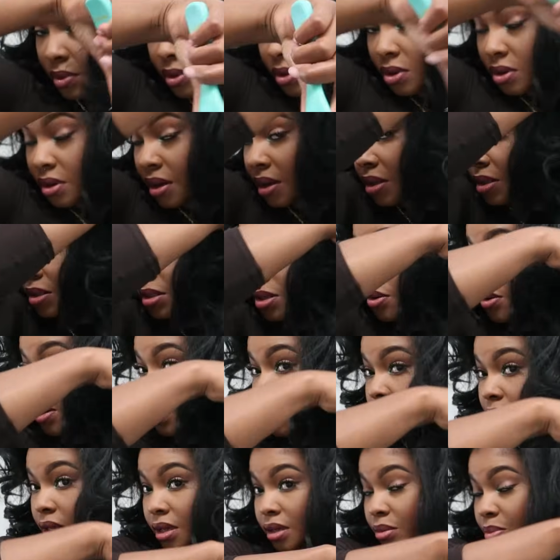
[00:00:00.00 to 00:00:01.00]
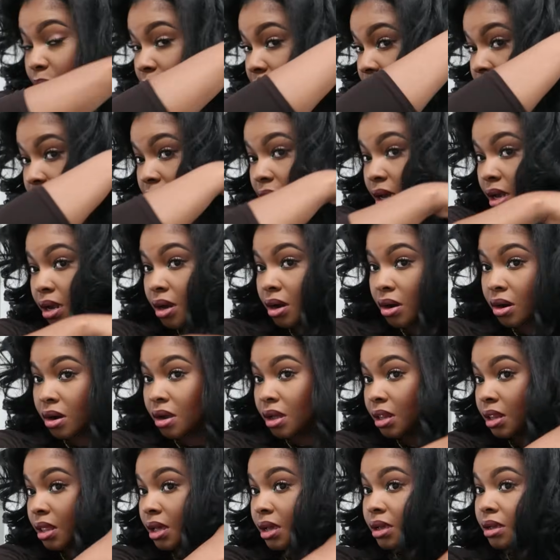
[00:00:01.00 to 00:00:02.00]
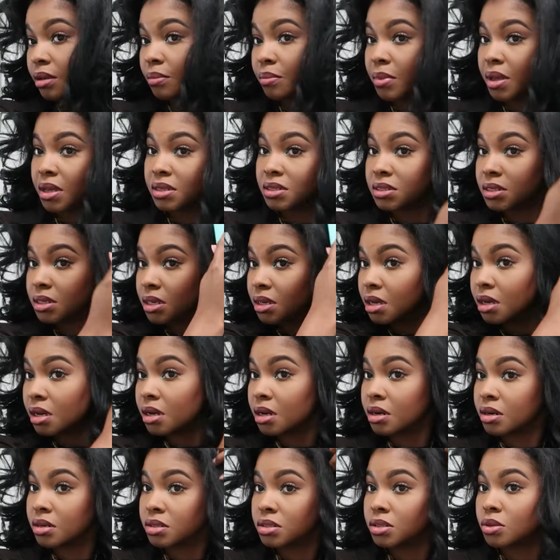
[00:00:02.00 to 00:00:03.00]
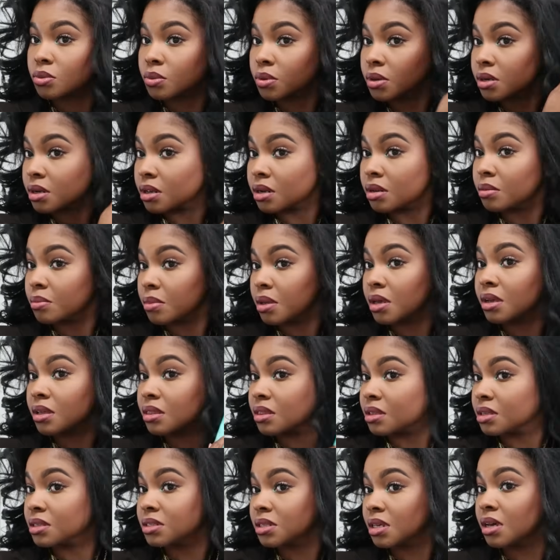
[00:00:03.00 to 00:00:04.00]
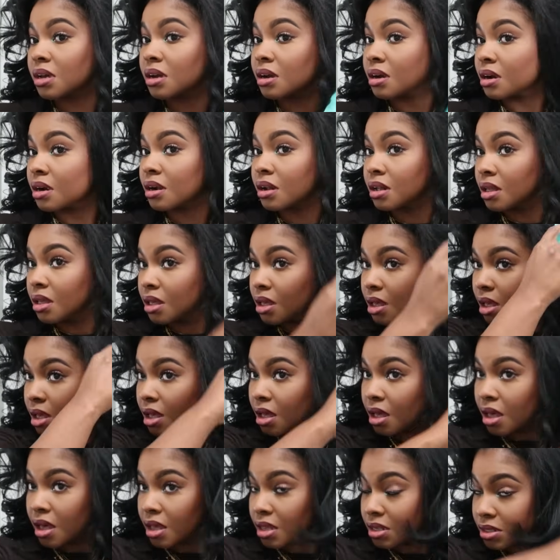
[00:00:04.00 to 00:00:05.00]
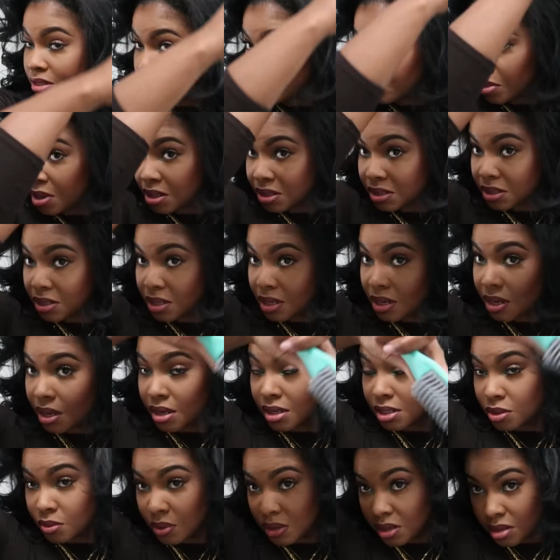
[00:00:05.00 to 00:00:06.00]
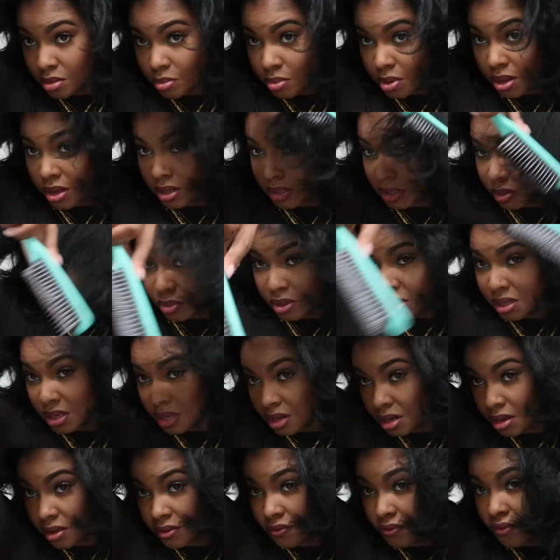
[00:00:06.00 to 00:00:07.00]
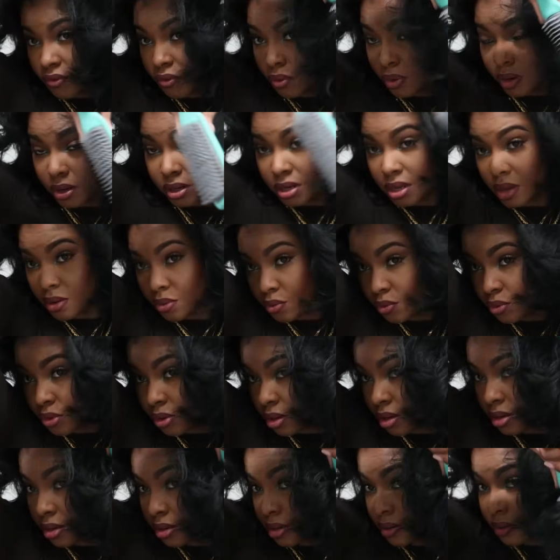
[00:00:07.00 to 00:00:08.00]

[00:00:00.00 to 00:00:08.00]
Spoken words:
You guys know I like big hair, I like messy hair, so we're gonna make this hair as messy as we can possibly get it for day one.